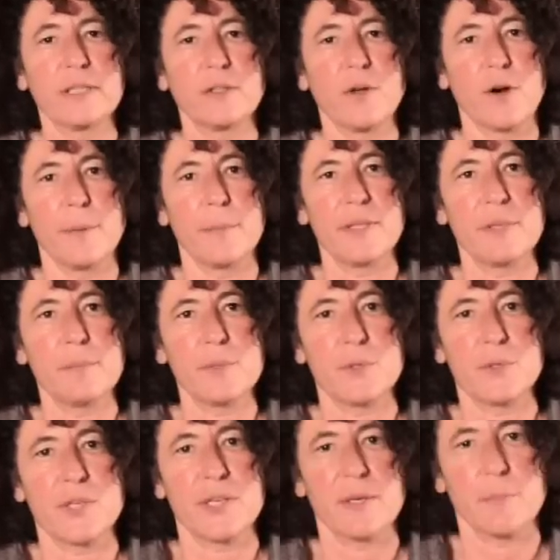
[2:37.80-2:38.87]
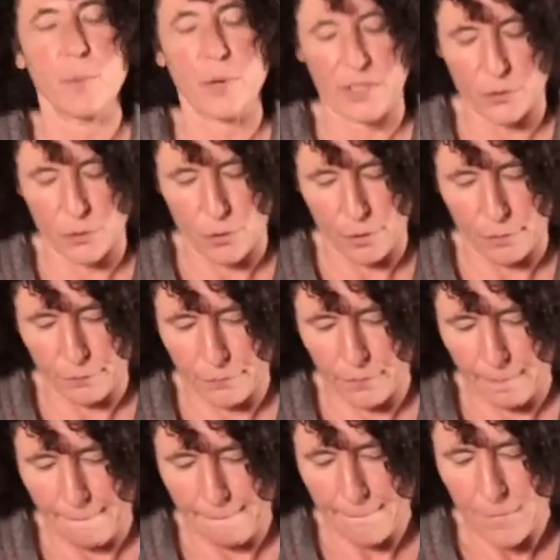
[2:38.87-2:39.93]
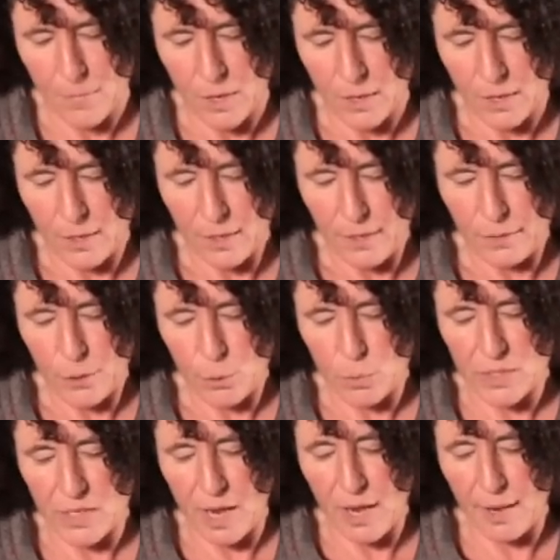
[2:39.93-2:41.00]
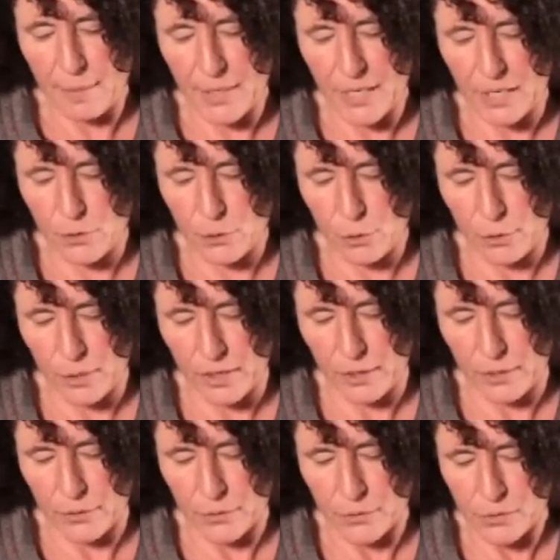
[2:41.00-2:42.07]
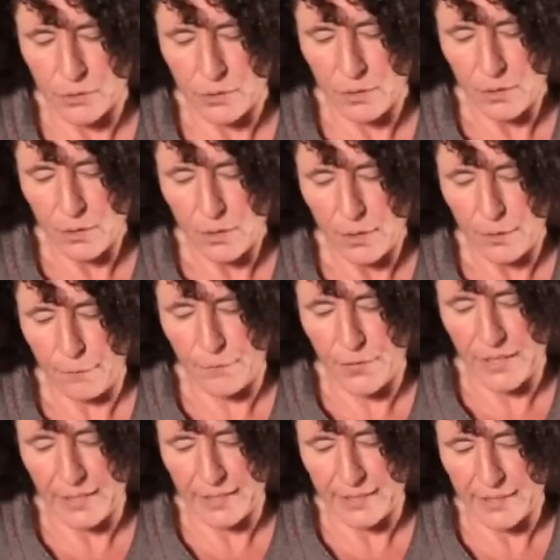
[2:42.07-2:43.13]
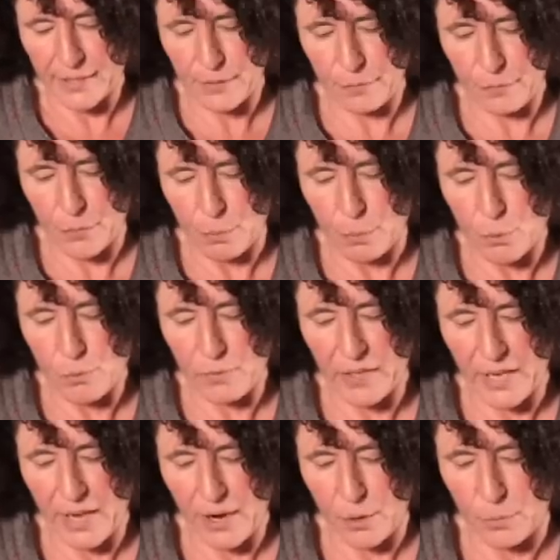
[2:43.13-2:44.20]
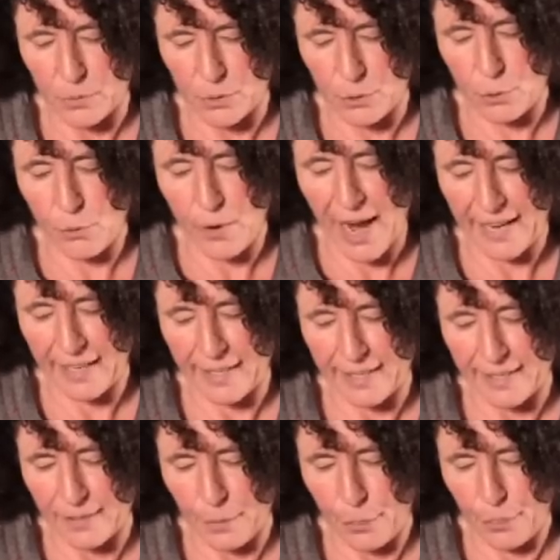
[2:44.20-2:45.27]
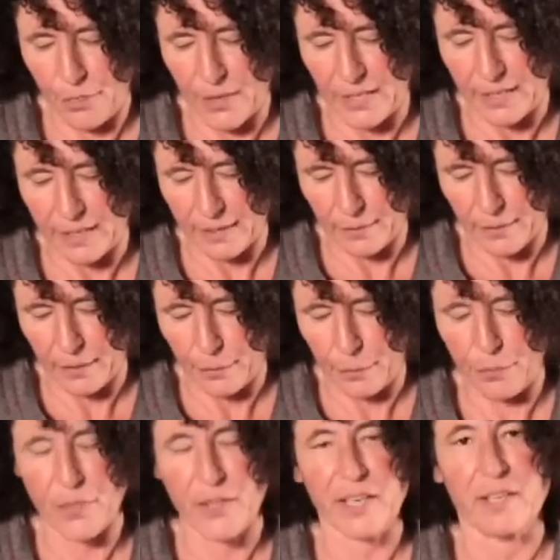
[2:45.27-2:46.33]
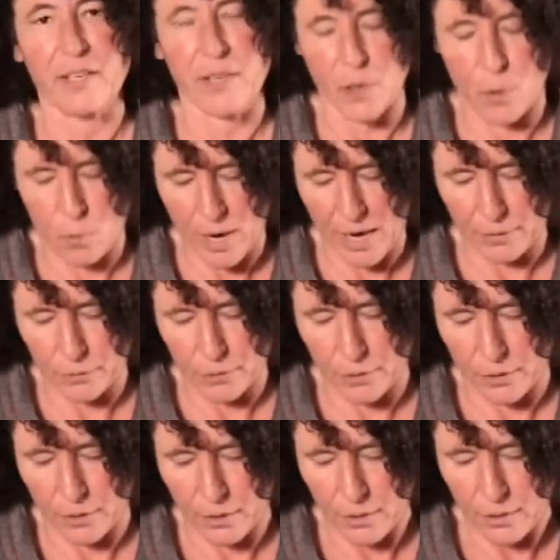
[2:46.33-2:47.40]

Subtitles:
alarm in the museum went off. There was a humming in her ears, a feeling as if the moving air was cracking and thinning, then thickening around her.